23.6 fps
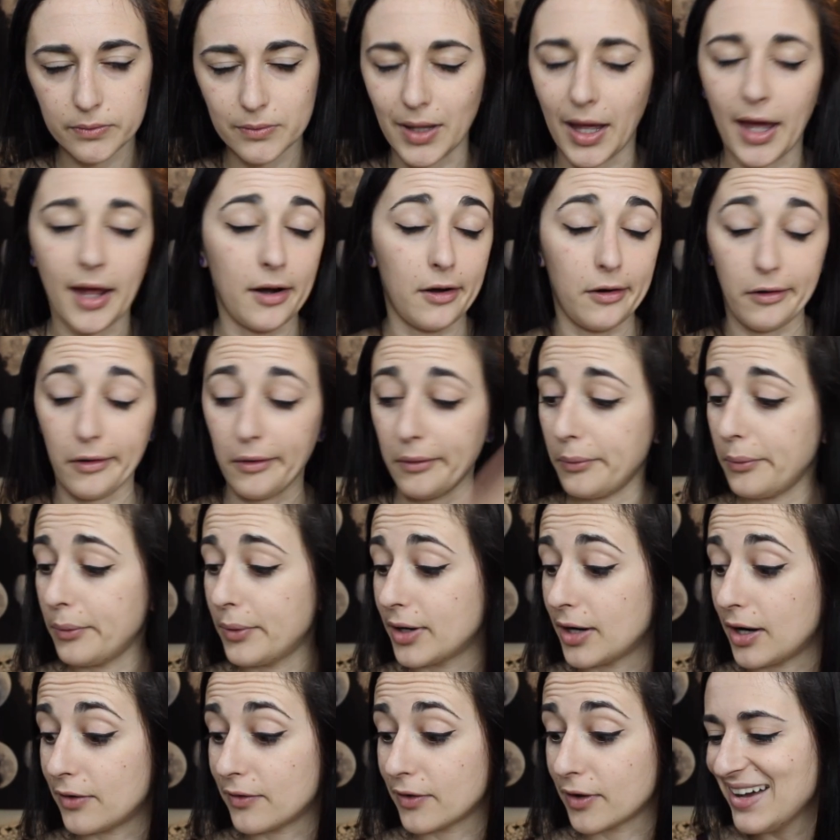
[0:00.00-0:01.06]
I don't know,
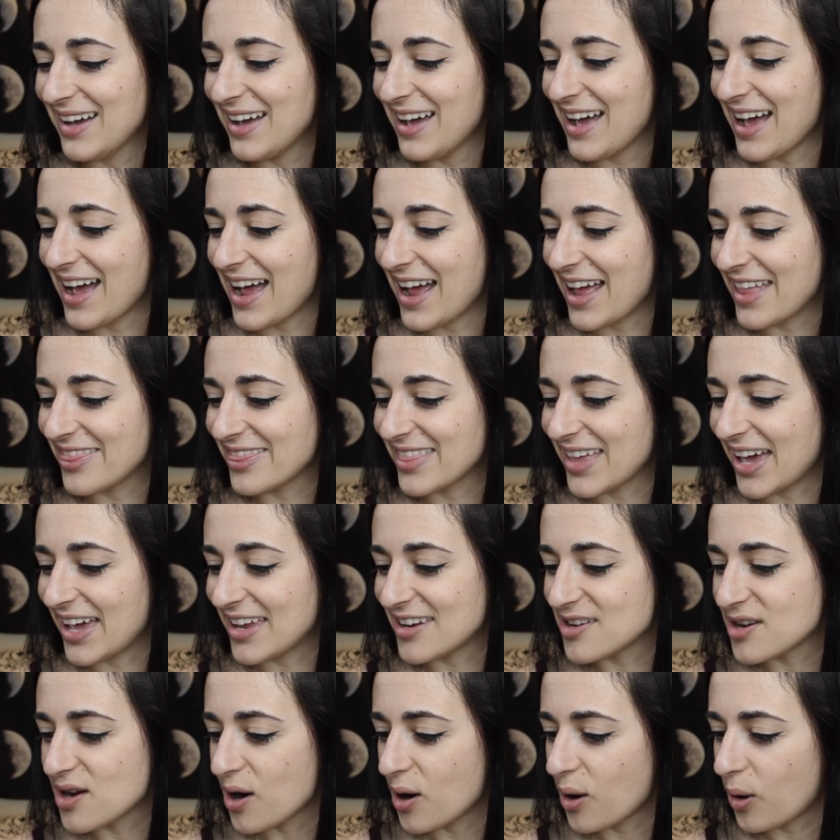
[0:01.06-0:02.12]
whatever. And
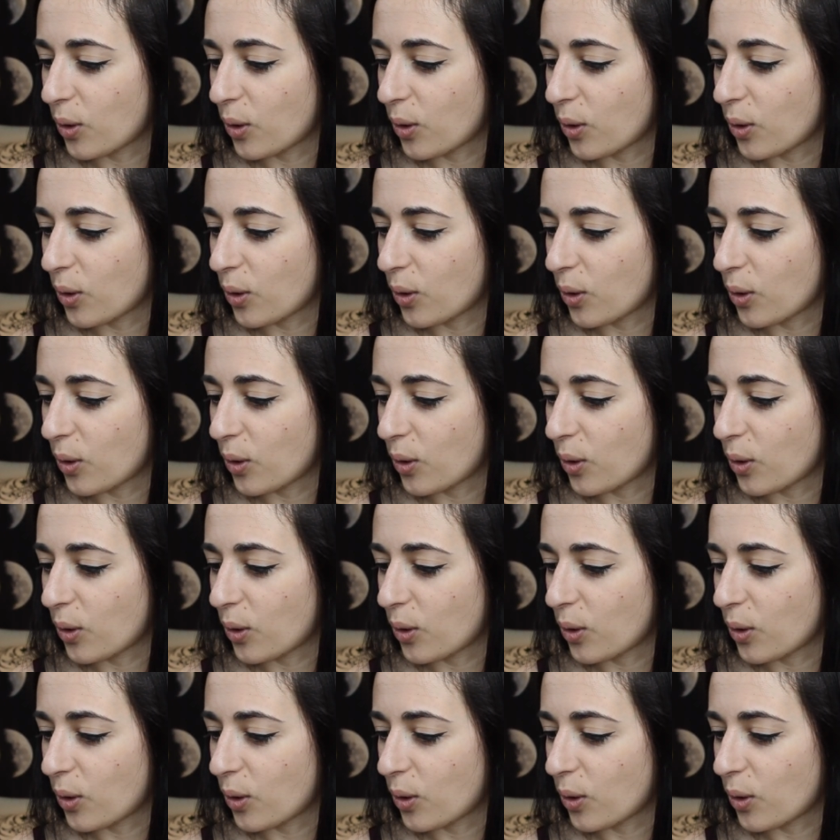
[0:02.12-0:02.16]
then